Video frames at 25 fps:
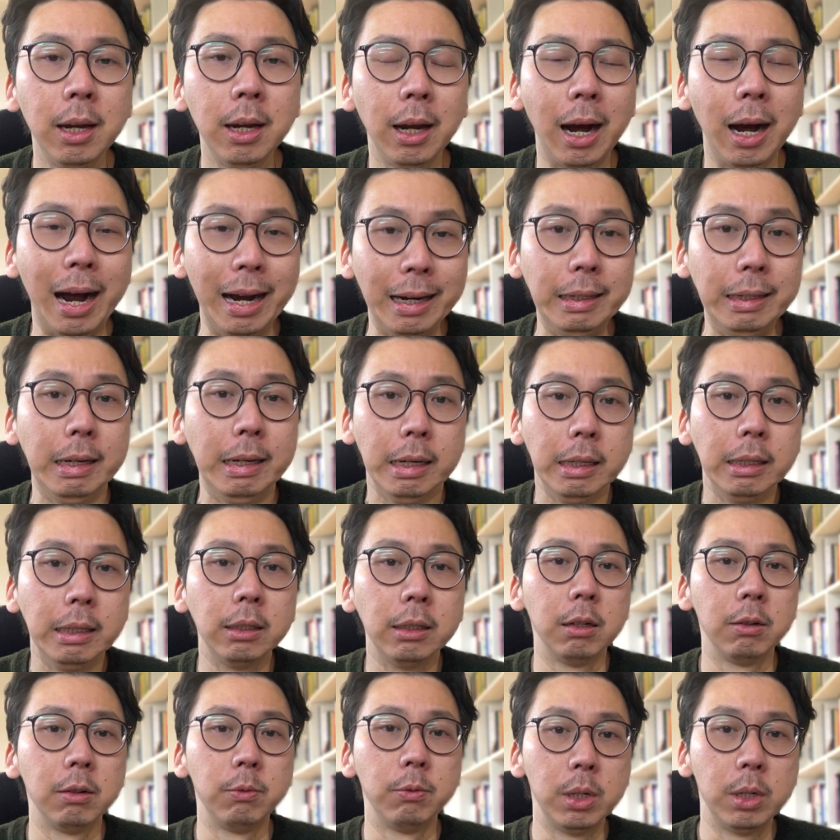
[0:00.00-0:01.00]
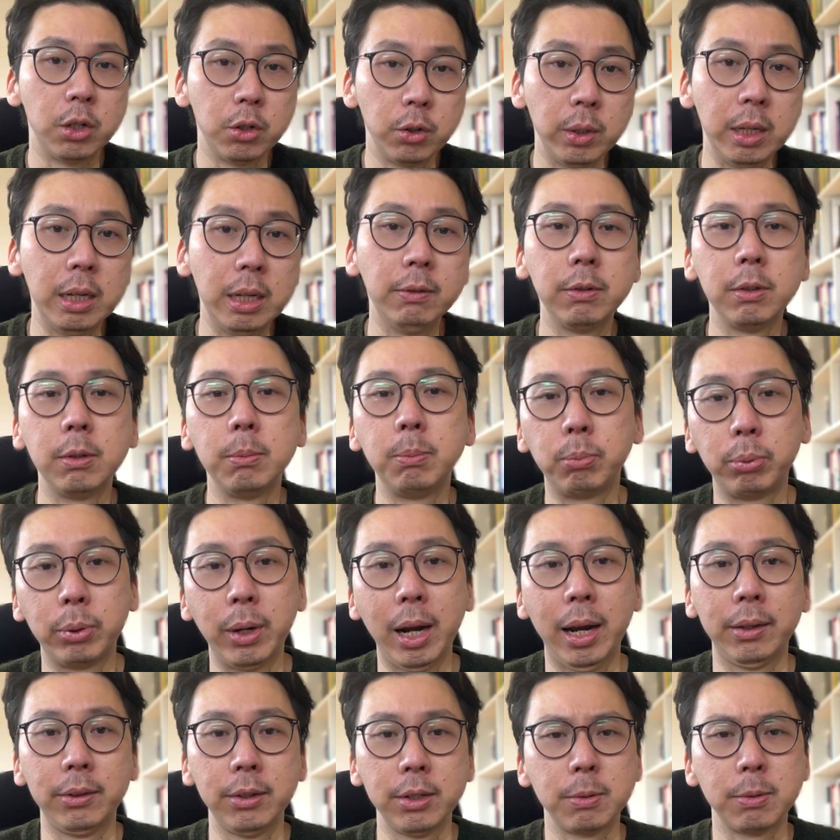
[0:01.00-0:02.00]
idea of retrieval
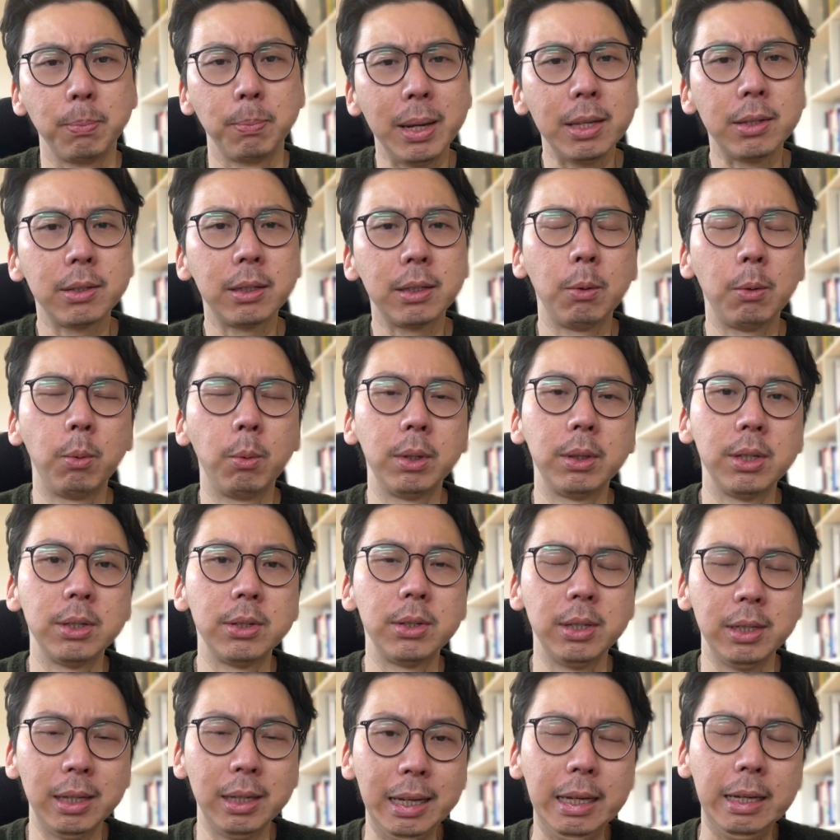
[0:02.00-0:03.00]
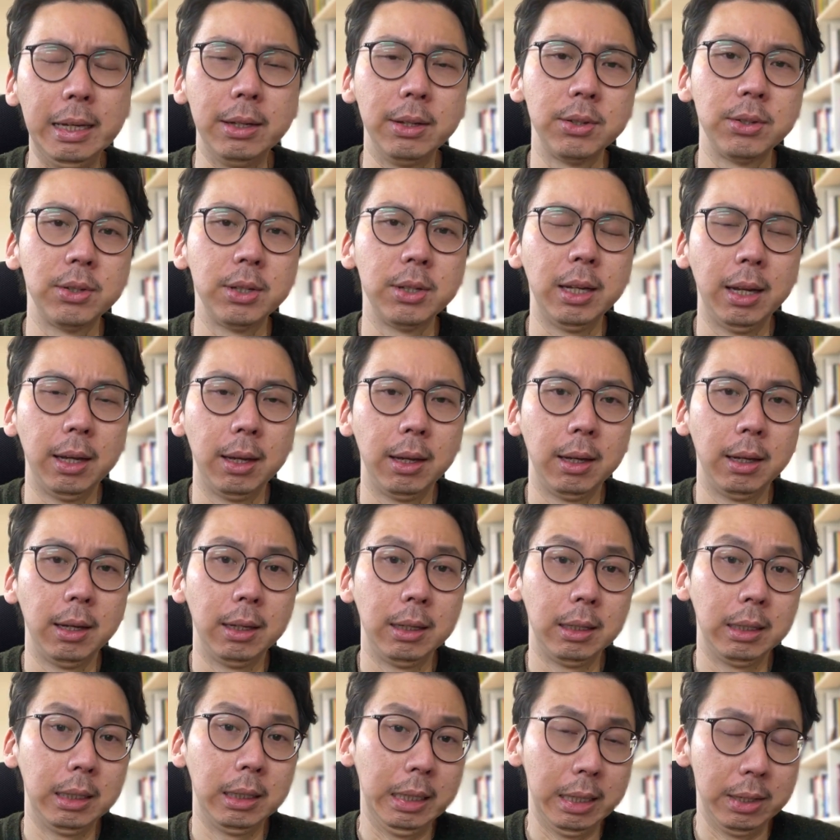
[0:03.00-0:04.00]
practice. Basically, what this is
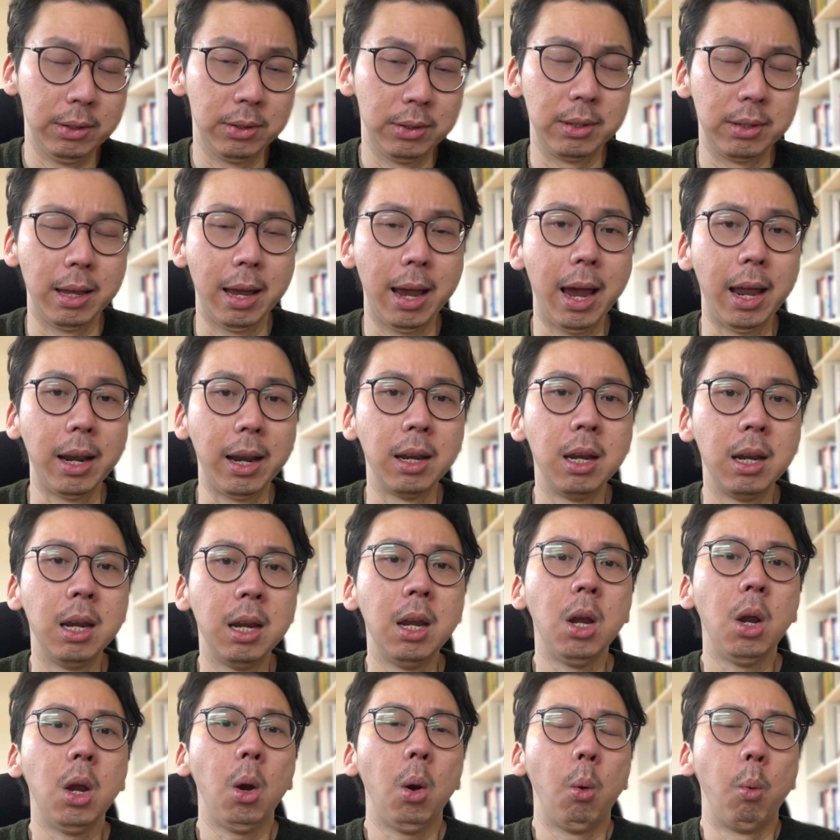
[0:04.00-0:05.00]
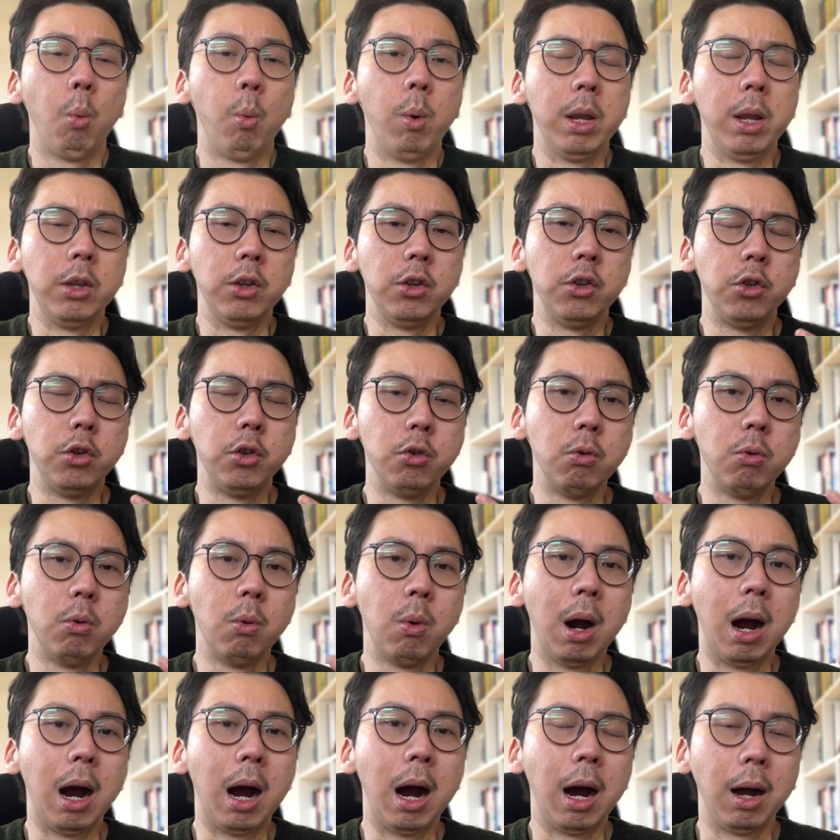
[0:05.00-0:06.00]
that when
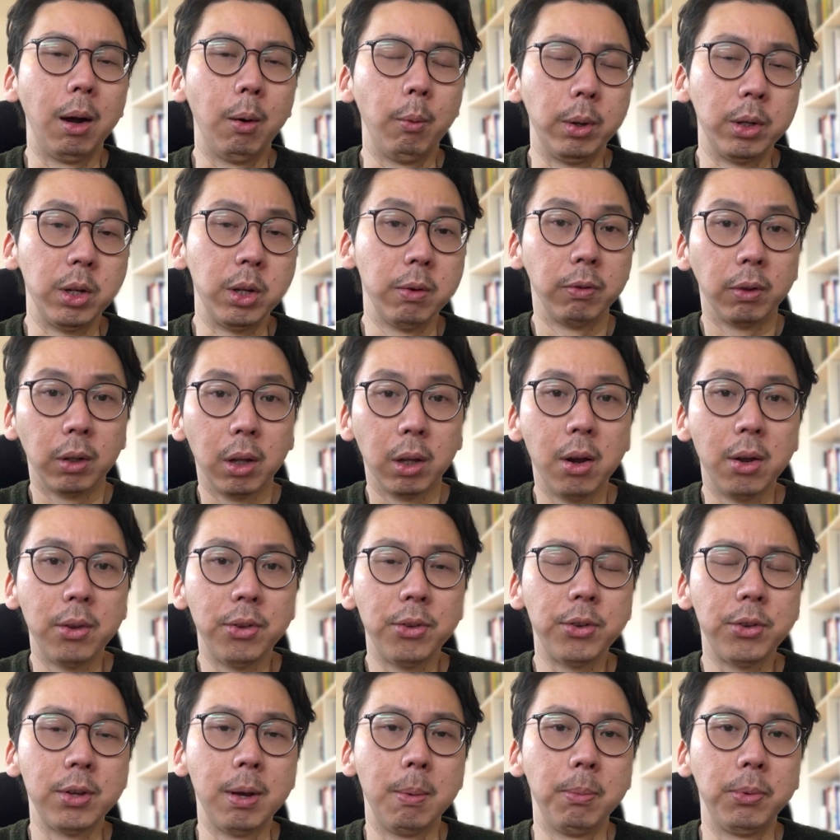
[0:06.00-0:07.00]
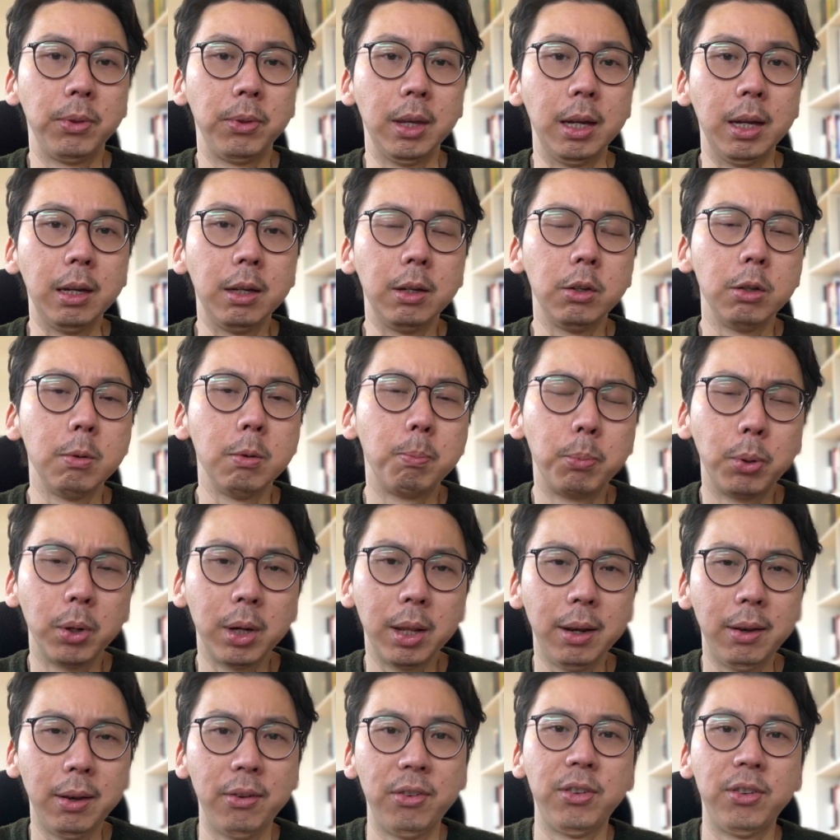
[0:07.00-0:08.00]
you've learned something, you put
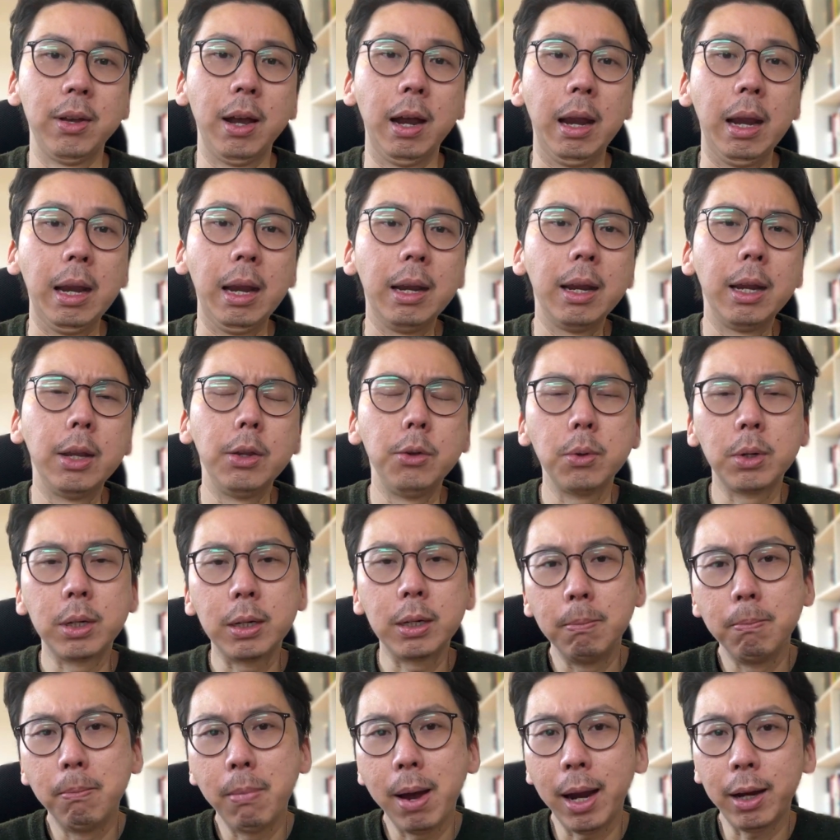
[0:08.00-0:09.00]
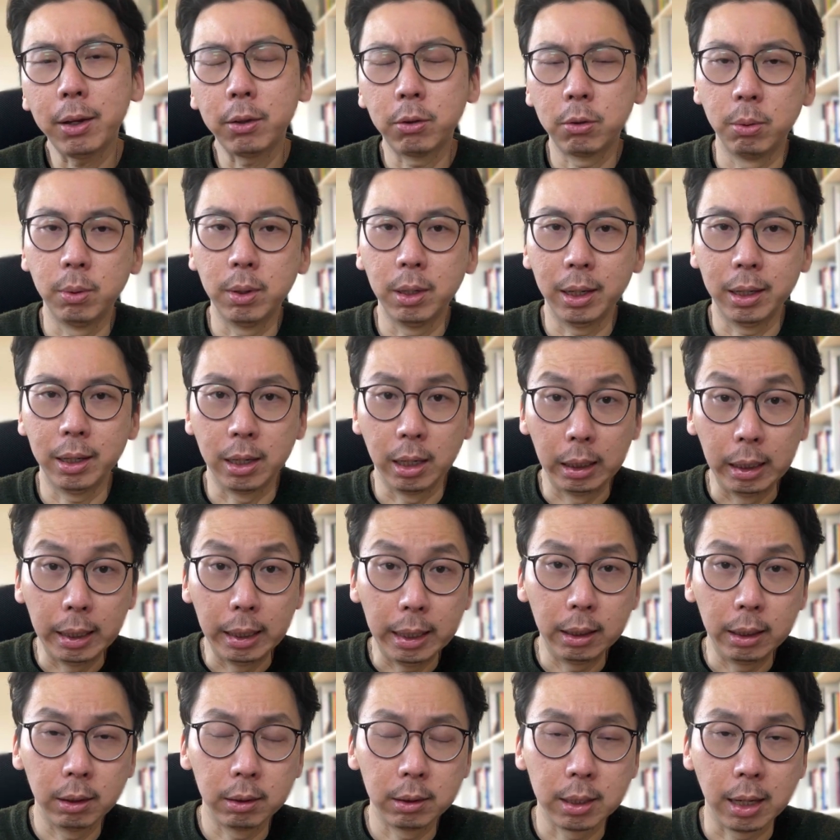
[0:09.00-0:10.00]
it aside and you come back to it at a
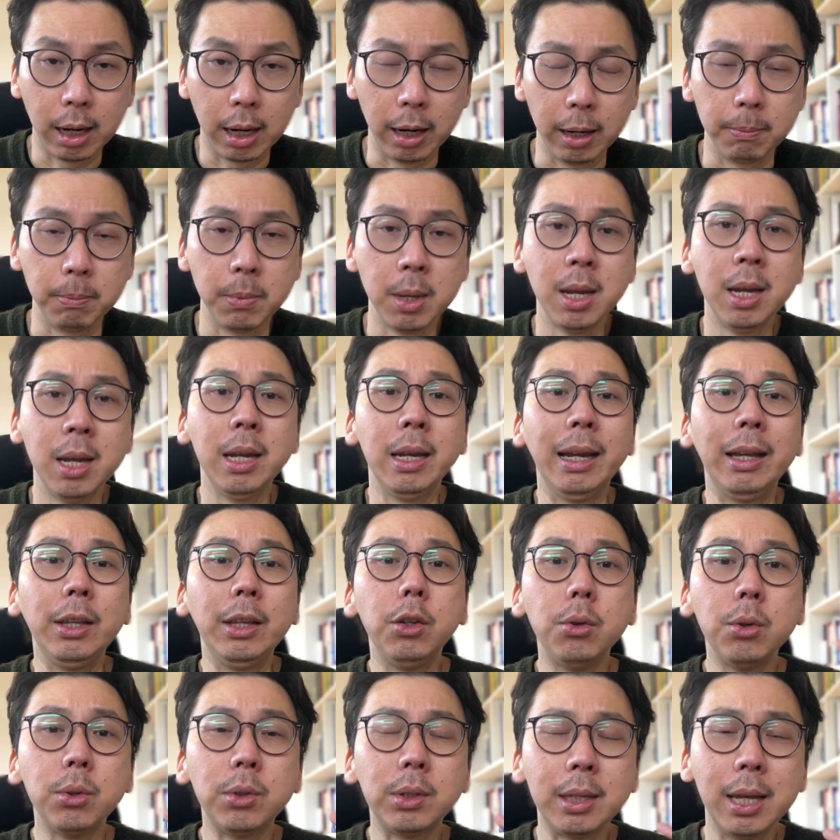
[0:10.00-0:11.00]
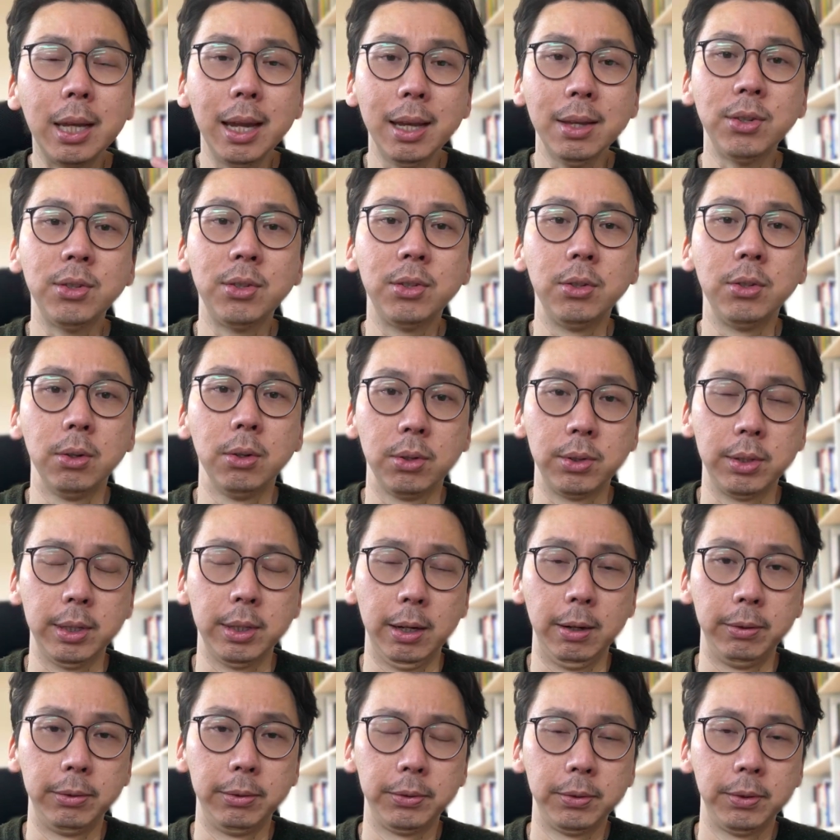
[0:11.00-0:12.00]
later time and you test
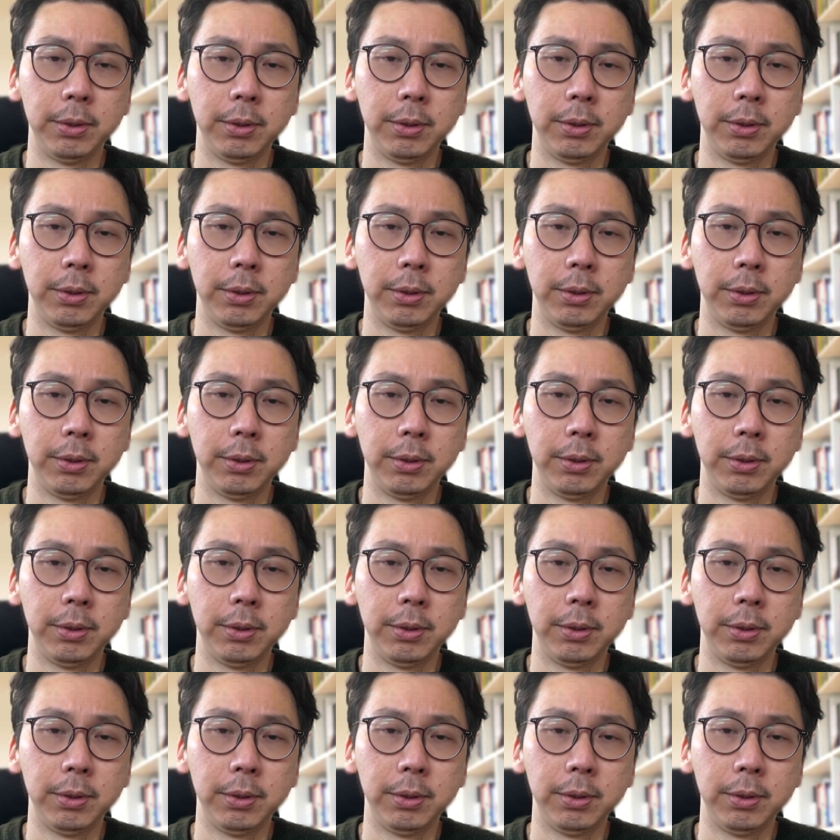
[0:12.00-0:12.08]
yourself.